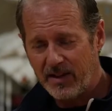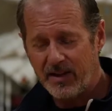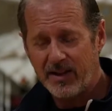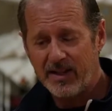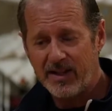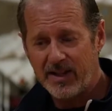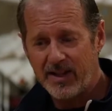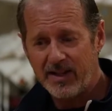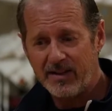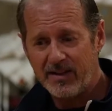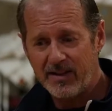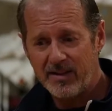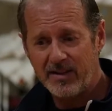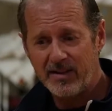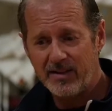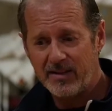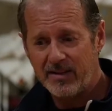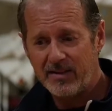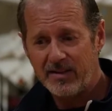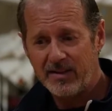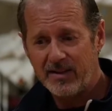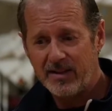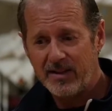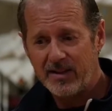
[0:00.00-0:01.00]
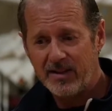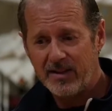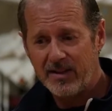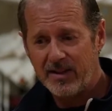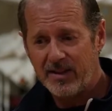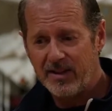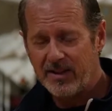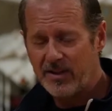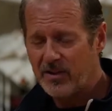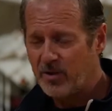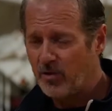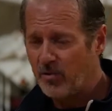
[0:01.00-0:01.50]
kata
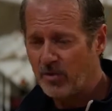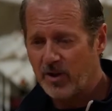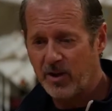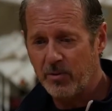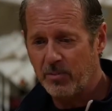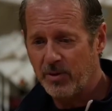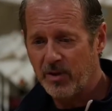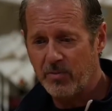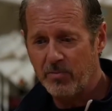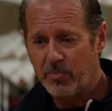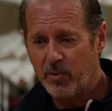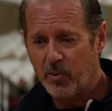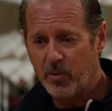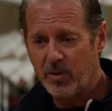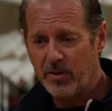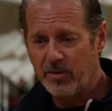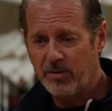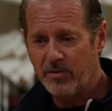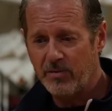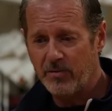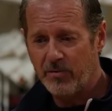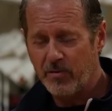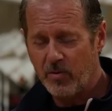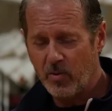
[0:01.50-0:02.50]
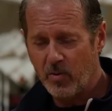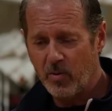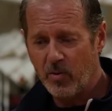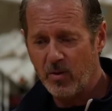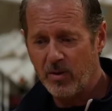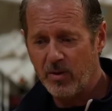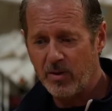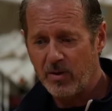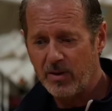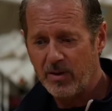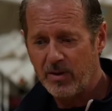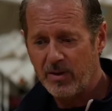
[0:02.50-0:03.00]
is incredibly important
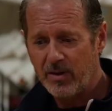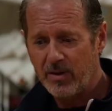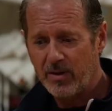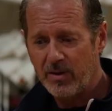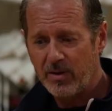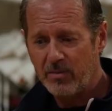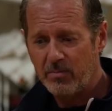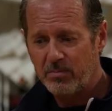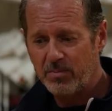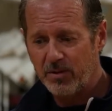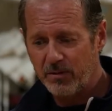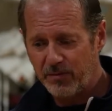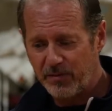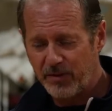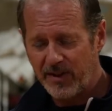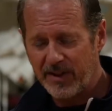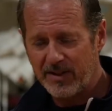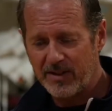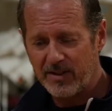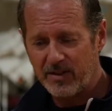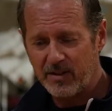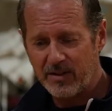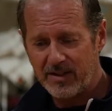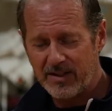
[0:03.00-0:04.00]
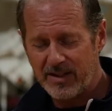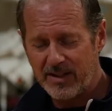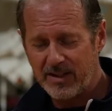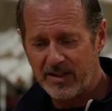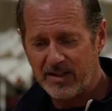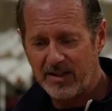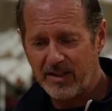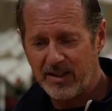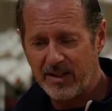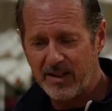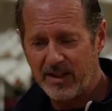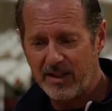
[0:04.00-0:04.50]
for perfecting your
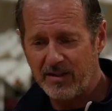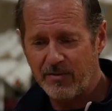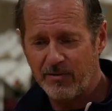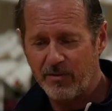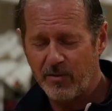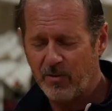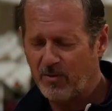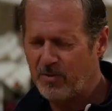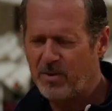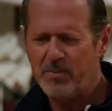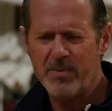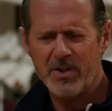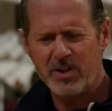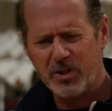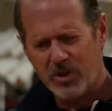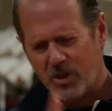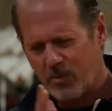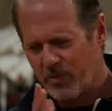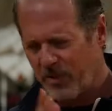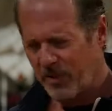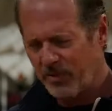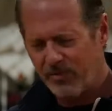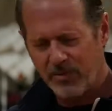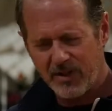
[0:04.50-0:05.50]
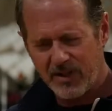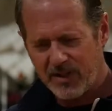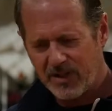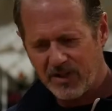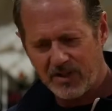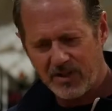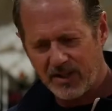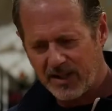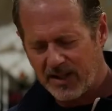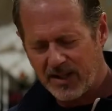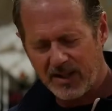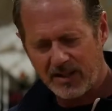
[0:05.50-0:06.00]
technique. There's so many reasons
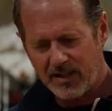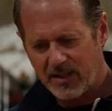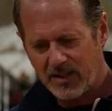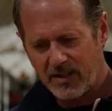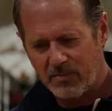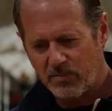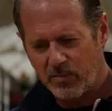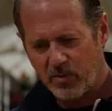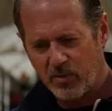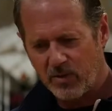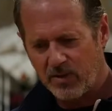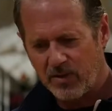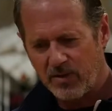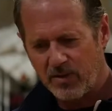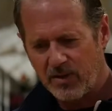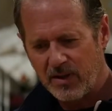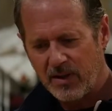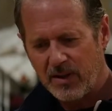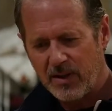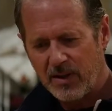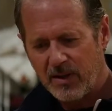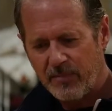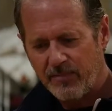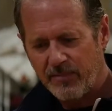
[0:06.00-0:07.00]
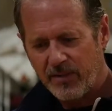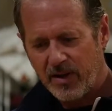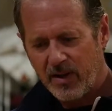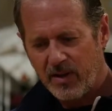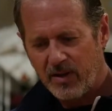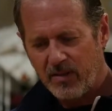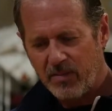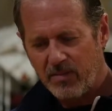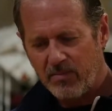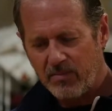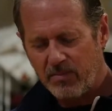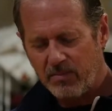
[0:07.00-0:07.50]
the kata is important.
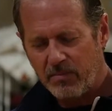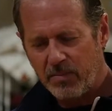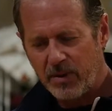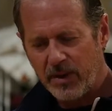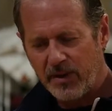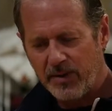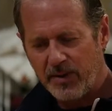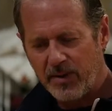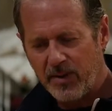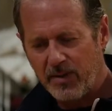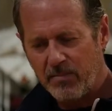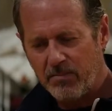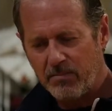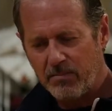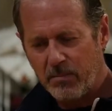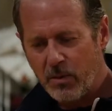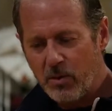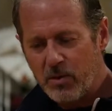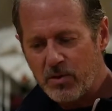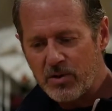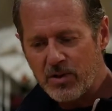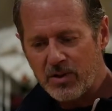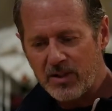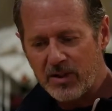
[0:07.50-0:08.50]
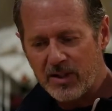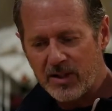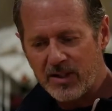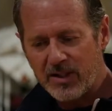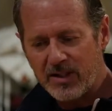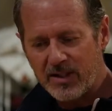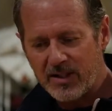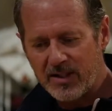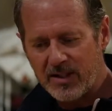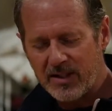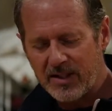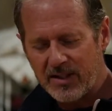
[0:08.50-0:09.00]
But mostly
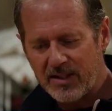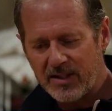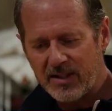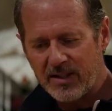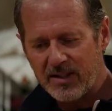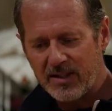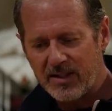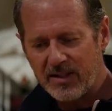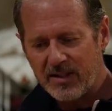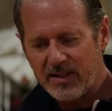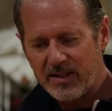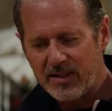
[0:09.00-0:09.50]
it's a